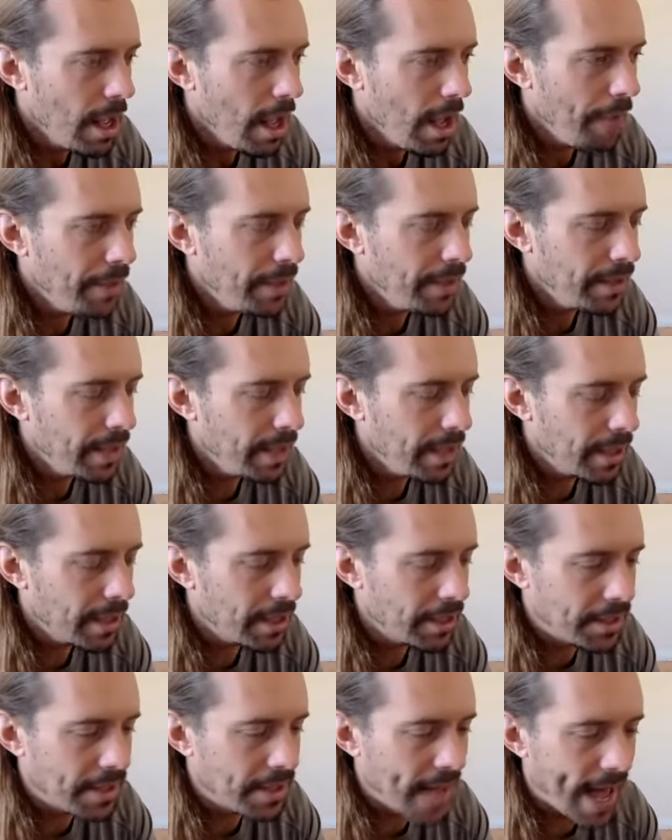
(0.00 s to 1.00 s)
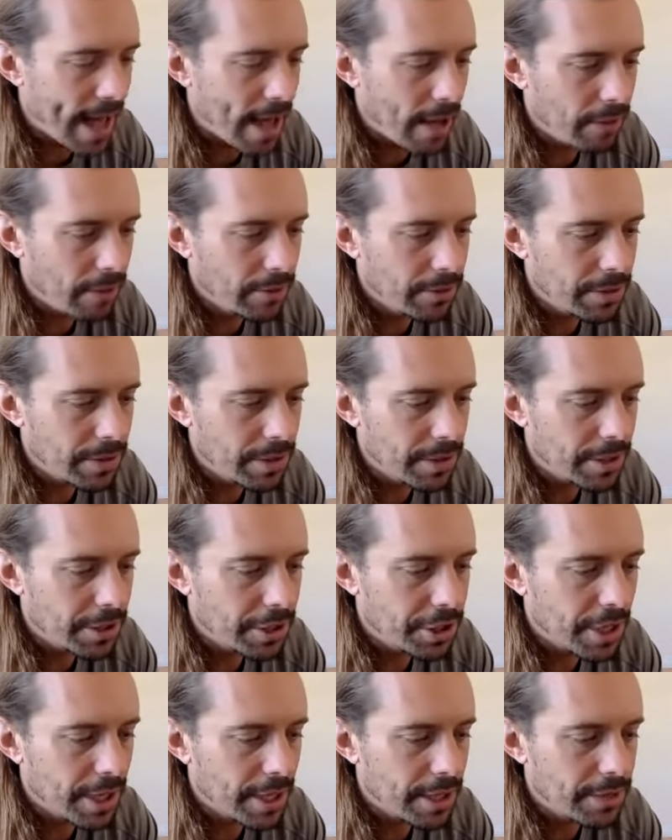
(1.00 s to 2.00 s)
I'm going to take it down to the
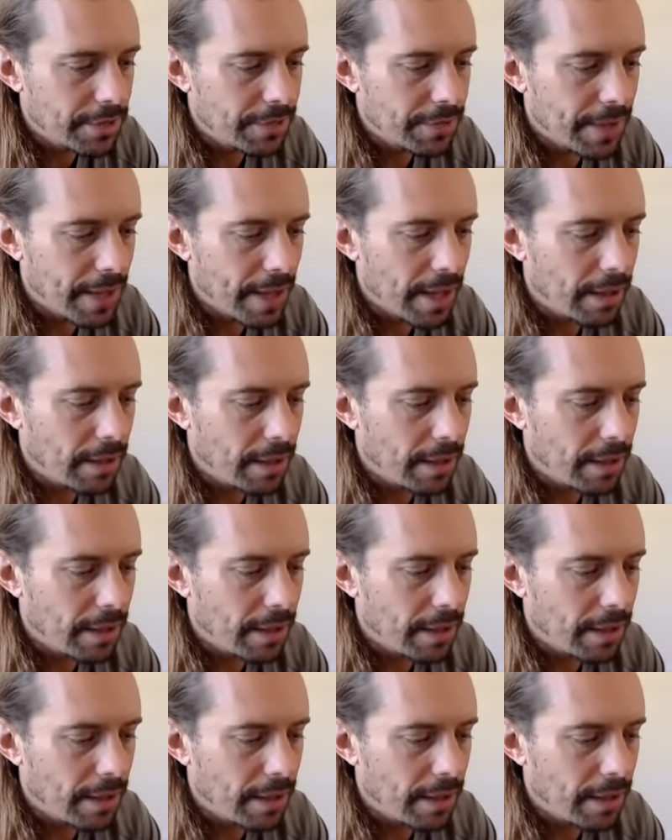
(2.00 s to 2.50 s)
chest for that